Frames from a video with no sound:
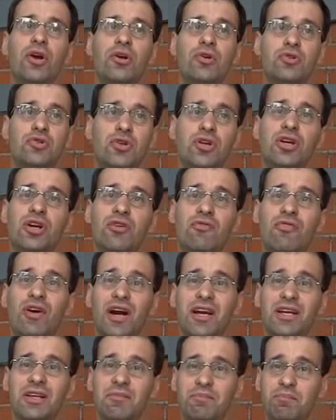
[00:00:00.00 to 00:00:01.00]
you drink a
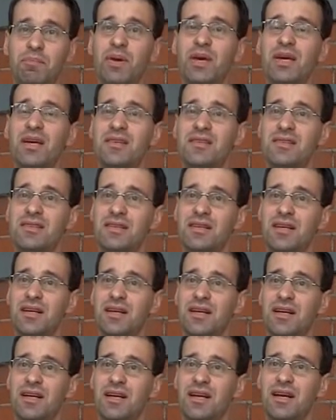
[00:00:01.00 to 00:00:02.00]
fucking piss,
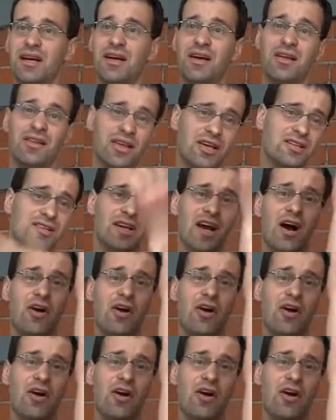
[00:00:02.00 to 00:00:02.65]
that's